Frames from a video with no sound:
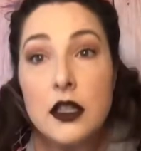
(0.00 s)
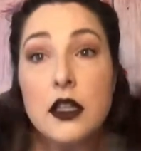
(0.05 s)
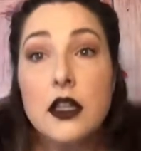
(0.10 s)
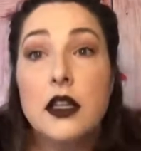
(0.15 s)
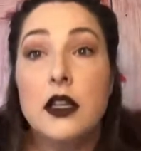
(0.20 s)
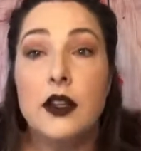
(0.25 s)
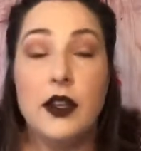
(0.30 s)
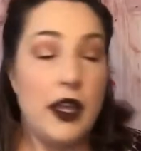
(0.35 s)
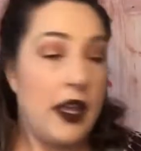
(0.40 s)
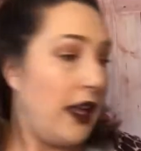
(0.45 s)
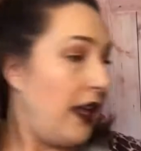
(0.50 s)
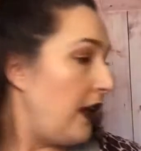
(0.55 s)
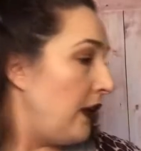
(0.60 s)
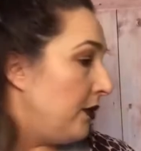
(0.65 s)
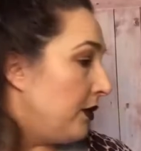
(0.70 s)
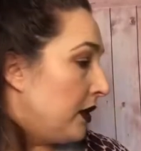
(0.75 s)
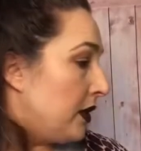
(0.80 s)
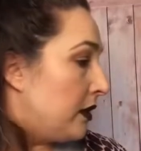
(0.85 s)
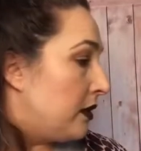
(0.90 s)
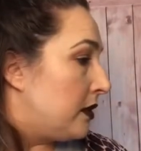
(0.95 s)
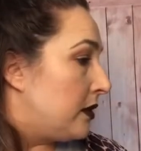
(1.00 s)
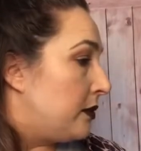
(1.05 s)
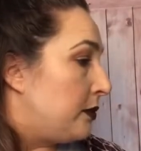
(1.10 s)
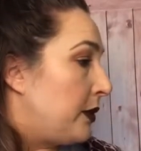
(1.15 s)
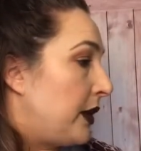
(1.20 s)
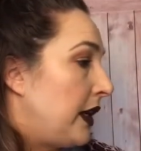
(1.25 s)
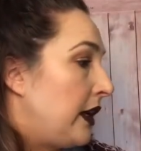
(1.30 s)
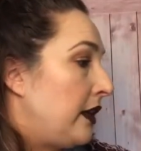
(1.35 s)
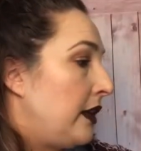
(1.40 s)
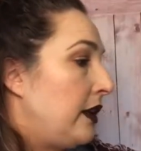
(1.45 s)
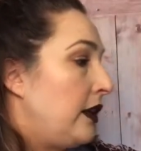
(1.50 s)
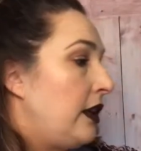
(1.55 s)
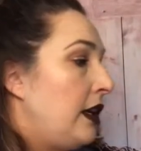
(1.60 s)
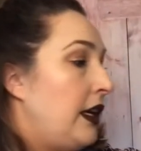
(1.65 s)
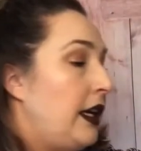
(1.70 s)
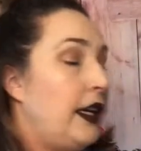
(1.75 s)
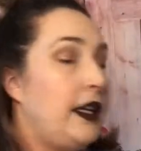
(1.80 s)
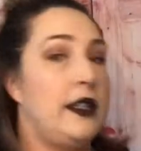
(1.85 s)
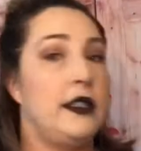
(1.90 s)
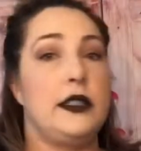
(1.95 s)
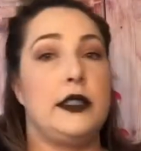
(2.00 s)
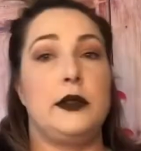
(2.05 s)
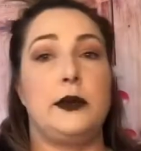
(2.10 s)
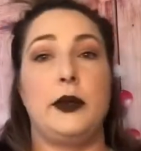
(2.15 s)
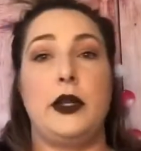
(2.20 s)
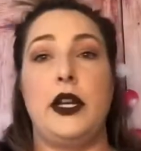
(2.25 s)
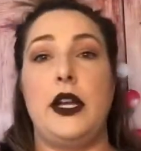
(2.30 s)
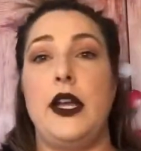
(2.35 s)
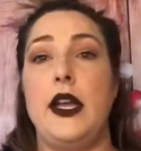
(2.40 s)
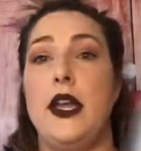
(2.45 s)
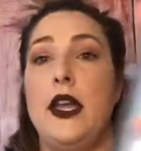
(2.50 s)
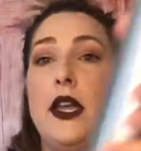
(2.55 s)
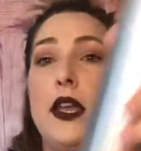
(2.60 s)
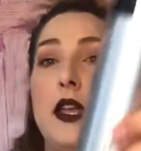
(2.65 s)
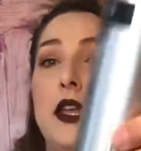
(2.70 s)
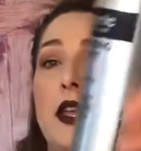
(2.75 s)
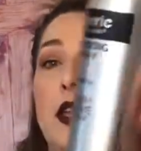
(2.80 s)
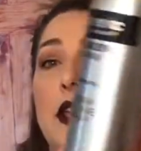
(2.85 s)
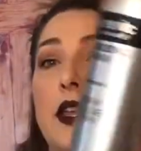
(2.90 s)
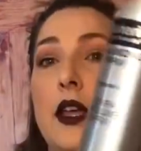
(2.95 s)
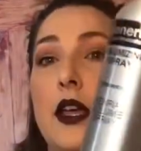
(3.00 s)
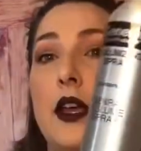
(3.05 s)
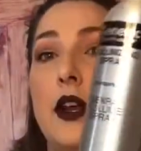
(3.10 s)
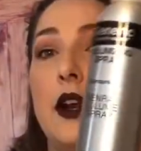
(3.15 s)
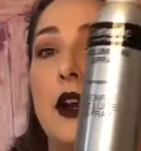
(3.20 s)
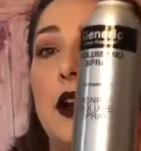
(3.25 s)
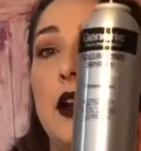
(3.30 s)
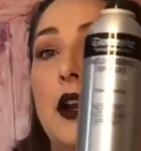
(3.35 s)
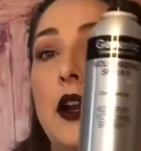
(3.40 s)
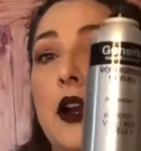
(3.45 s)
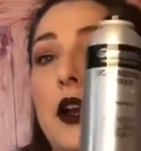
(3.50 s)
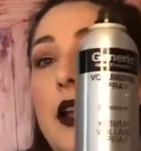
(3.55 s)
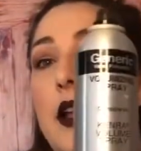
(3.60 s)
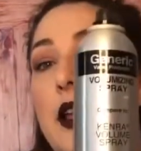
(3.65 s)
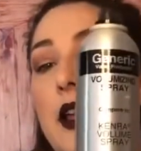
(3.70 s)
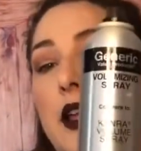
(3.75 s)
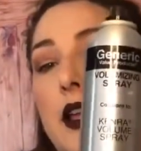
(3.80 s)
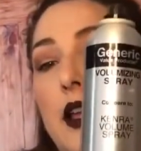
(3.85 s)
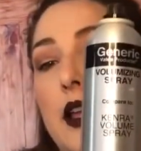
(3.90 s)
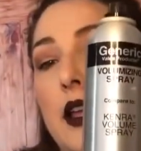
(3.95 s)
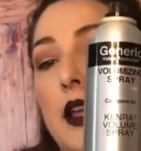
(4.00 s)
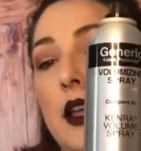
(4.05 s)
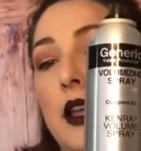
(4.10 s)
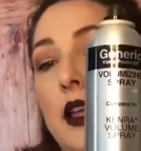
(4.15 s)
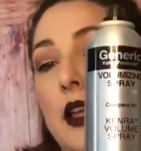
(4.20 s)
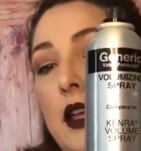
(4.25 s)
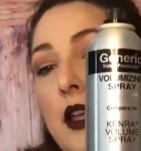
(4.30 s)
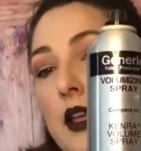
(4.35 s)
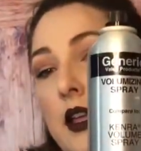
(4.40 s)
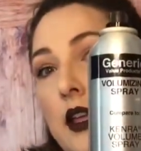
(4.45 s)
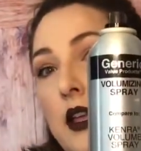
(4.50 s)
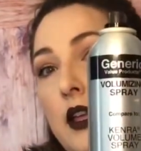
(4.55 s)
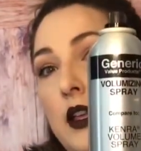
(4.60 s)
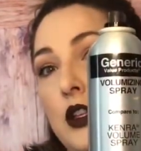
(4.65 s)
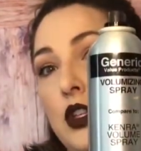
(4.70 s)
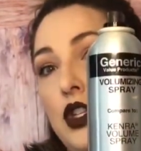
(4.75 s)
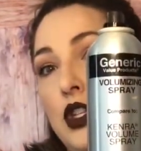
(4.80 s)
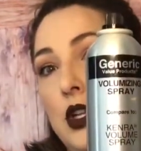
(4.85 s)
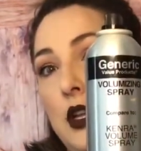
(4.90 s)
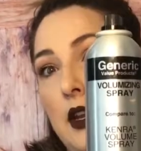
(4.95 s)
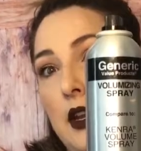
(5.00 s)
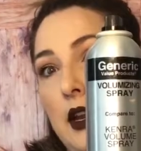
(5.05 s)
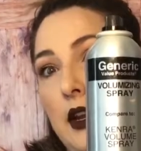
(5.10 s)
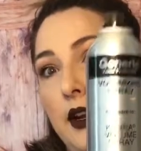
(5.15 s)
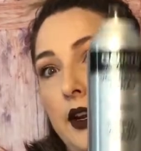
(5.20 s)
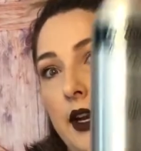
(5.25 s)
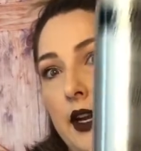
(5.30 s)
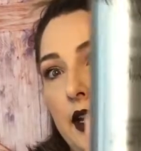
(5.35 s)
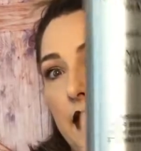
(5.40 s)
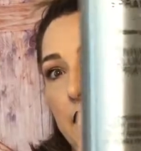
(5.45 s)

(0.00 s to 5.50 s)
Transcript: Okay, we're gonna spray a little hairspray. Got our generic